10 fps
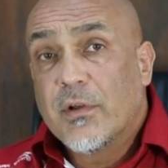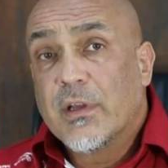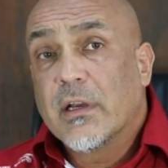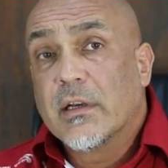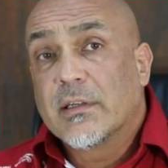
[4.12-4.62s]

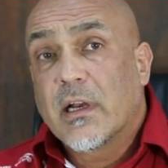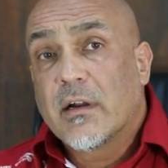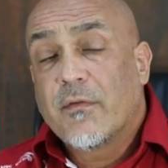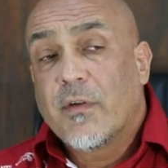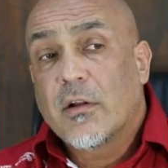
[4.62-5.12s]
years, I
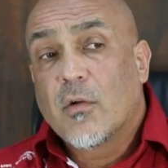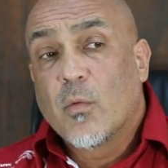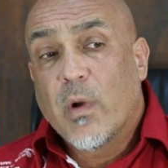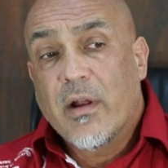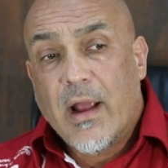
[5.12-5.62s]
reflect
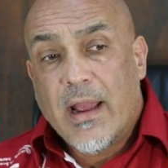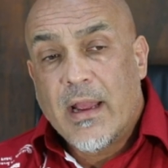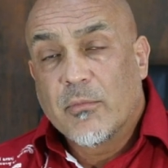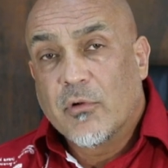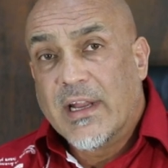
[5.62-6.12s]
on where I
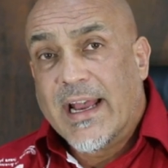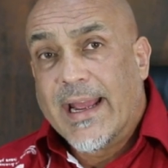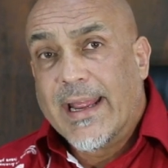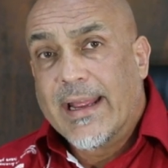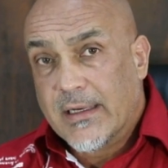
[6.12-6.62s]
am
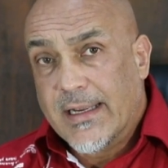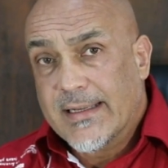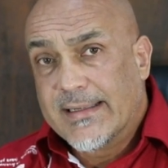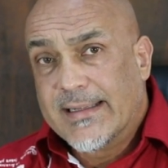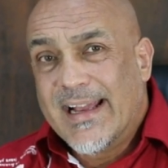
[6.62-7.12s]
today
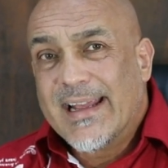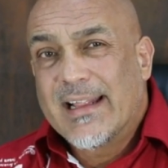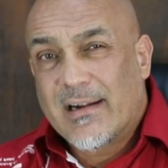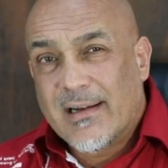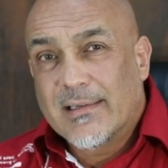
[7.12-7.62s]
against the day
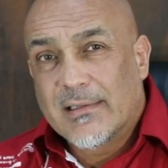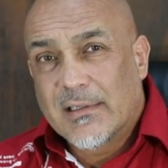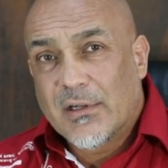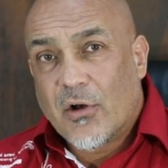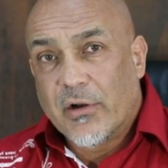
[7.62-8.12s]
that I
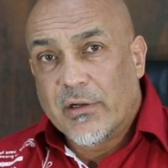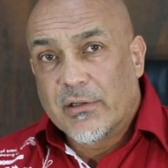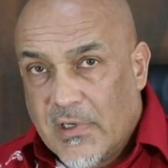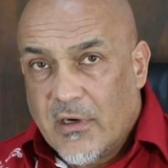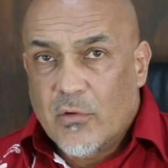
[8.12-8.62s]

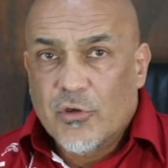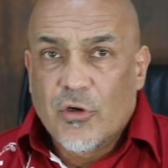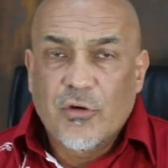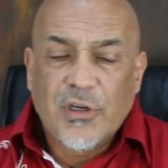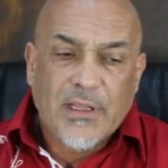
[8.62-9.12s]
started. And I also
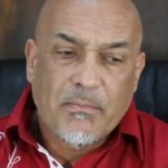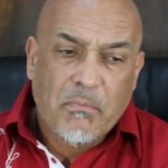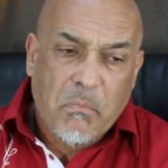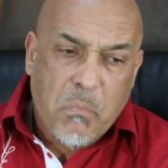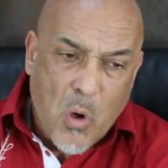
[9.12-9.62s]
look at the
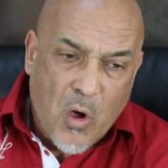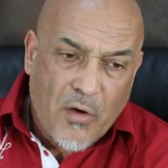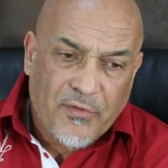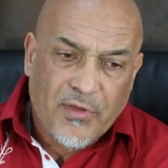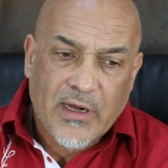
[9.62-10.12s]

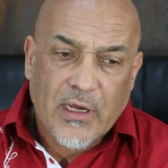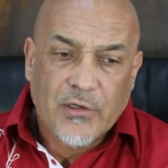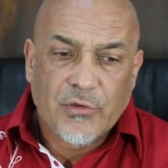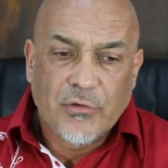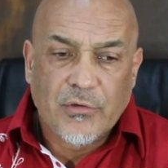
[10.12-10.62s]
path that I
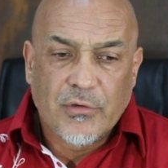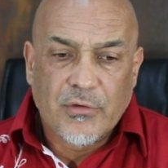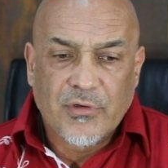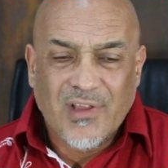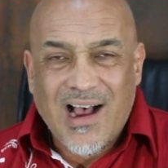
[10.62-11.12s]

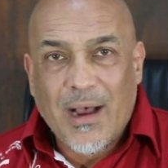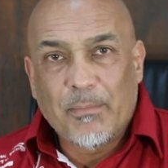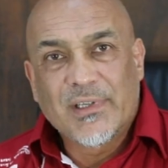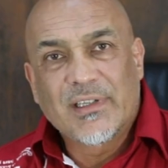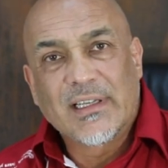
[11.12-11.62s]
took, the
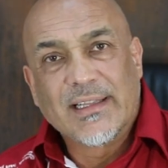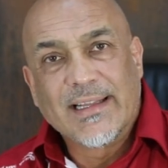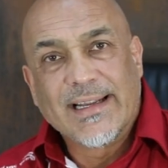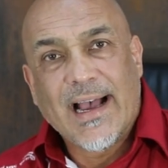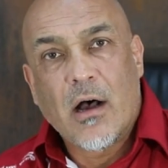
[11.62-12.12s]
ups and
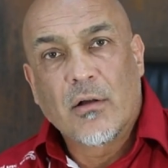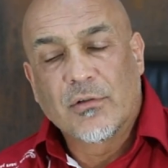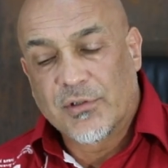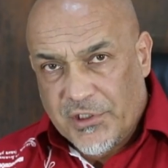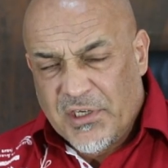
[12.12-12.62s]
the
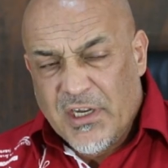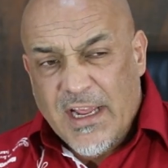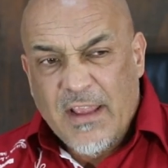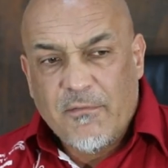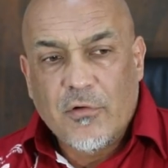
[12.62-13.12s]
downs, just in
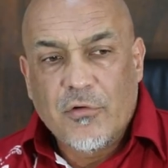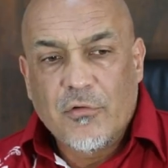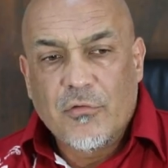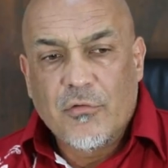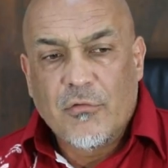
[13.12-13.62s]
an effort
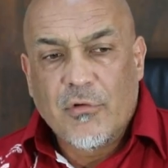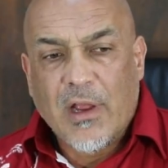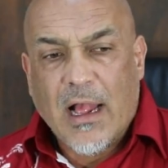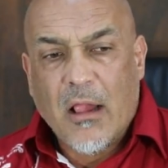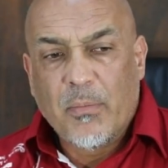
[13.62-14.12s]
to
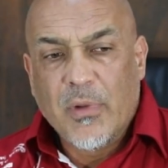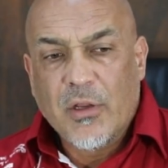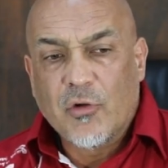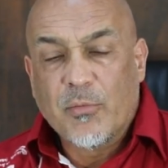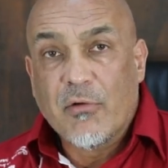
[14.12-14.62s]
help
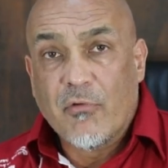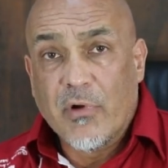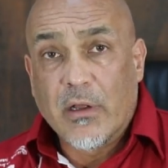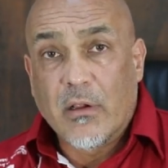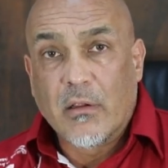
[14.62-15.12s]
me to be
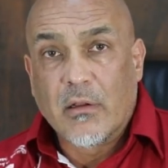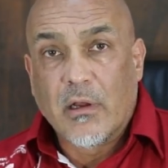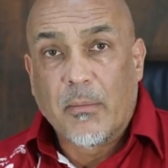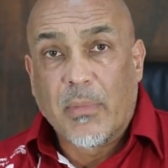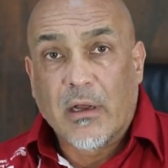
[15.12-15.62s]
real
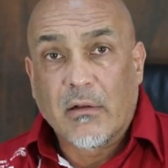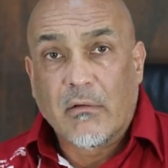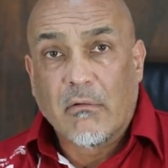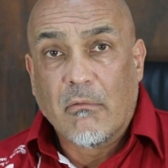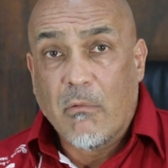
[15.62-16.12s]

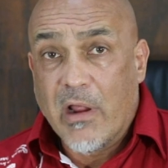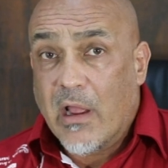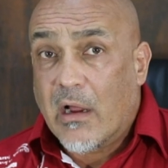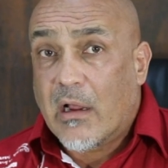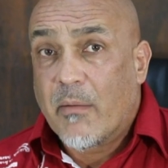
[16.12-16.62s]
about
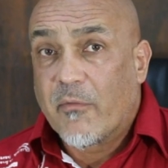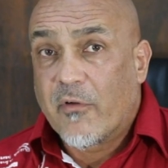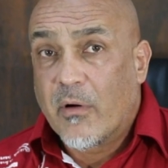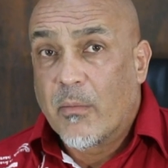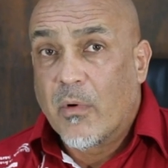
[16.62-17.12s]
where I come
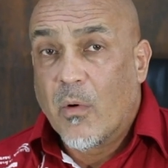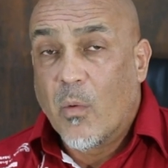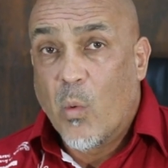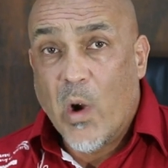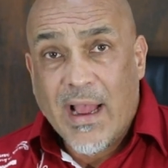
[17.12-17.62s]
from,
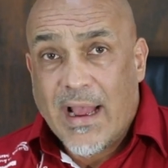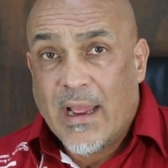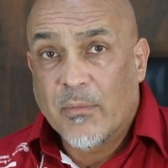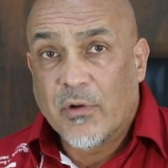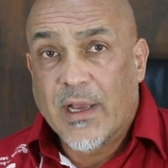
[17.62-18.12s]
where
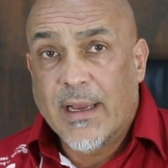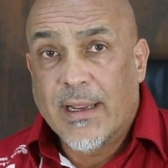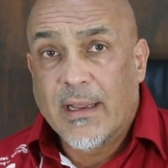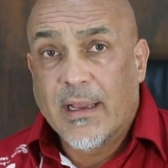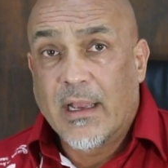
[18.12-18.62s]
I am
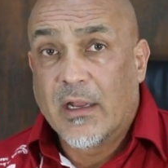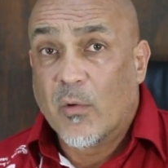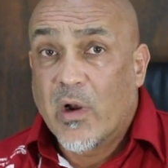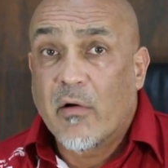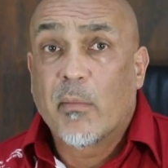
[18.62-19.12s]
today, and
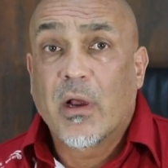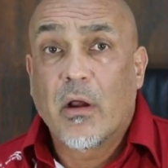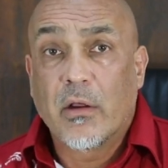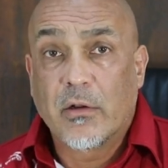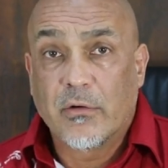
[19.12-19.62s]
where I'm
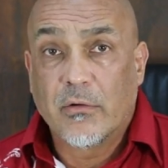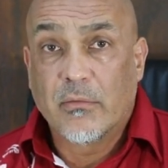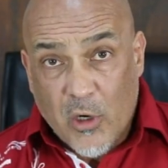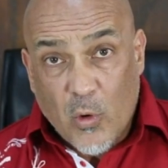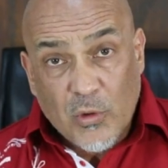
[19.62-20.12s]
going to.
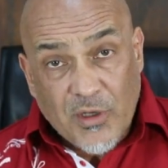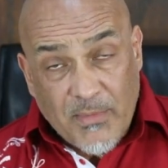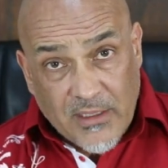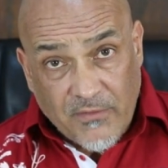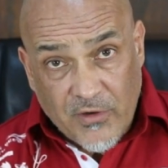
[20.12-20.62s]
But I also
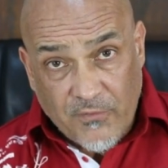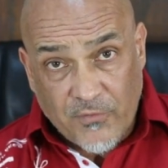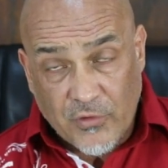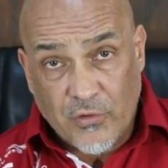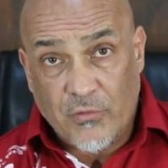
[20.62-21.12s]
make the video
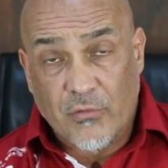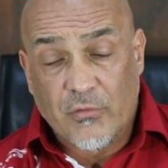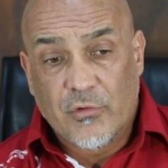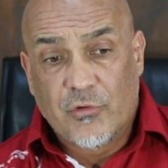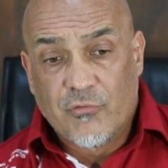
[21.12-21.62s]
for you
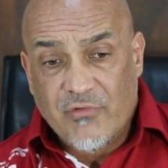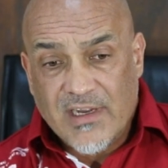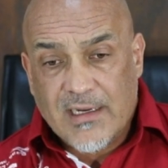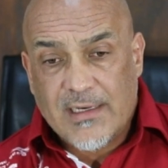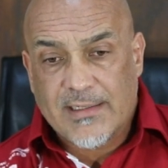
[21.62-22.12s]
to
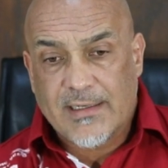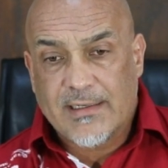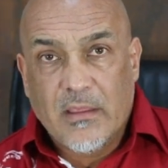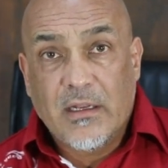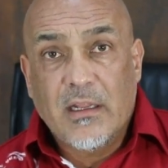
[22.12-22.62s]
realize
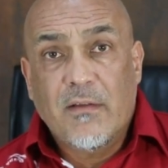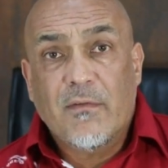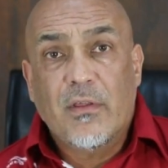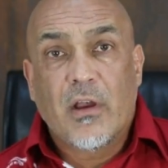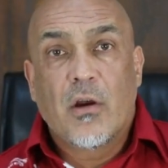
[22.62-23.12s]
that
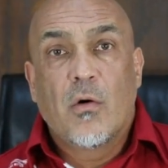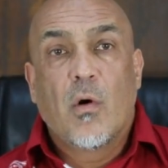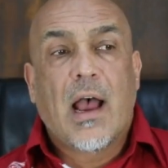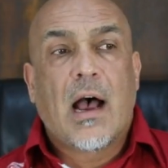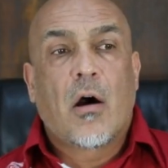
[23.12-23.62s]
even
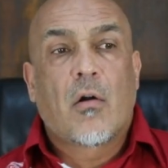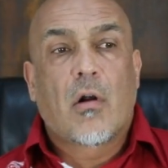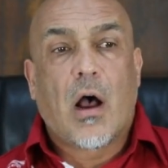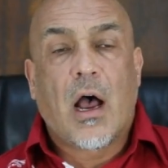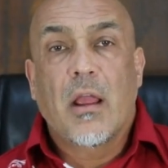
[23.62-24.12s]
though our
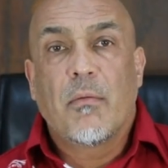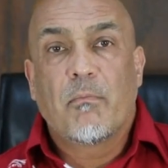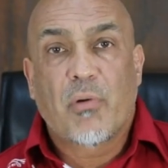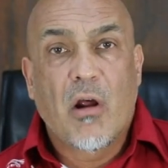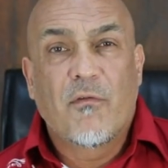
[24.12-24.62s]

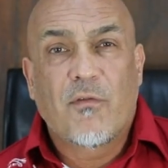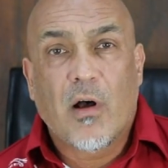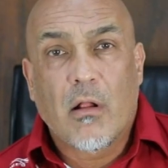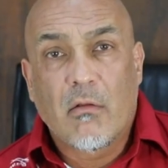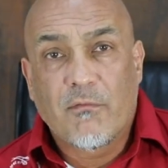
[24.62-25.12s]

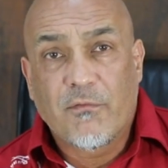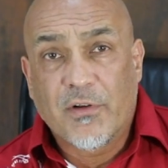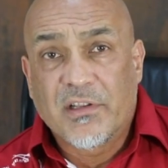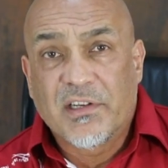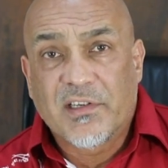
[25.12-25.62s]
high-profile
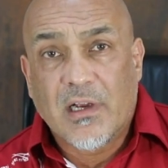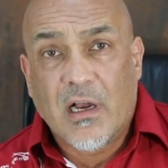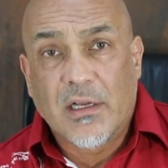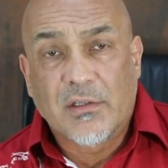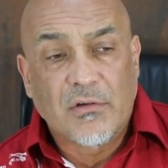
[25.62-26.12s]
fitness
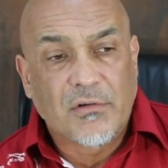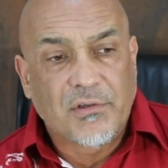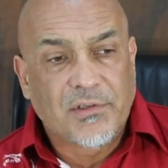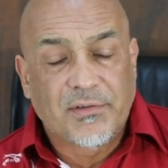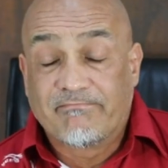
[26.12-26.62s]
guys
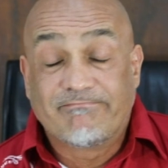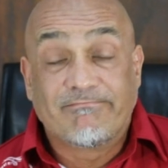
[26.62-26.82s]
looks